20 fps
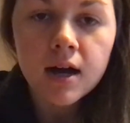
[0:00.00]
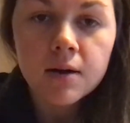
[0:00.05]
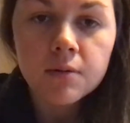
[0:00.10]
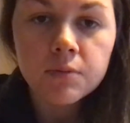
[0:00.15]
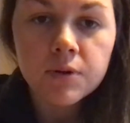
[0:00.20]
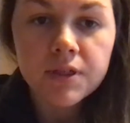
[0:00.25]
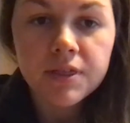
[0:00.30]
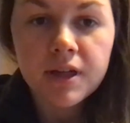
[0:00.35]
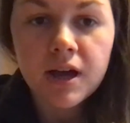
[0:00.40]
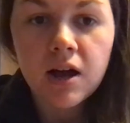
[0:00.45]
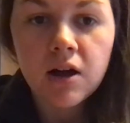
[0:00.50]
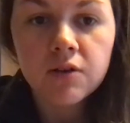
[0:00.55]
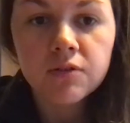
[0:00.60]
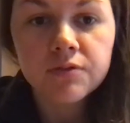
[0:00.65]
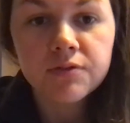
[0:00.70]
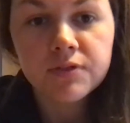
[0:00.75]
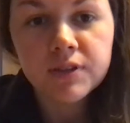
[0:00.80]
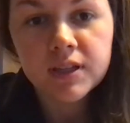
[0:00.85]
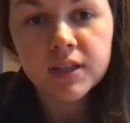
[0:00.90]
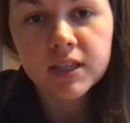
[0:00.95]
without
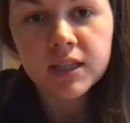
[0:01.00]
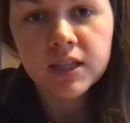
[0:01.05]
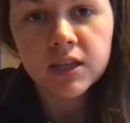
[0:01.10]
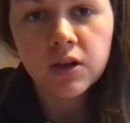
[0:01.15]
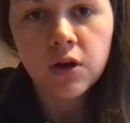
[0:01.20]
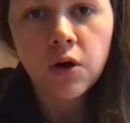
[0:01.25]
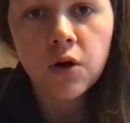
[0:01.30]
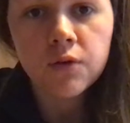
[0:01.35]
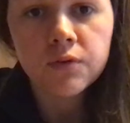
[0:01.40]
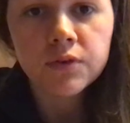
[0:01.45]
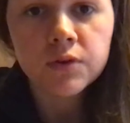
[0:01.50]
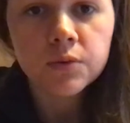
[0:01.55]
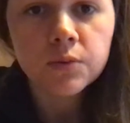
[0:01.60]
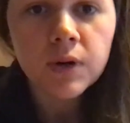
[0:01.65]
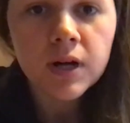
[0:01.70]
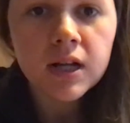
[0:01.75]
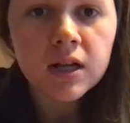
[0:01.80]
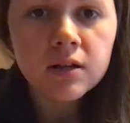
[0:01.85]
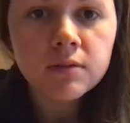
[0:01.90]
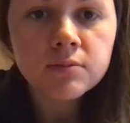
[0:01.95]
feeling
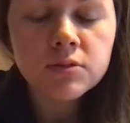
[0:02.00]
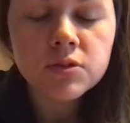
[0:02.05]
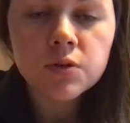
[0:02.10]
overwhelmed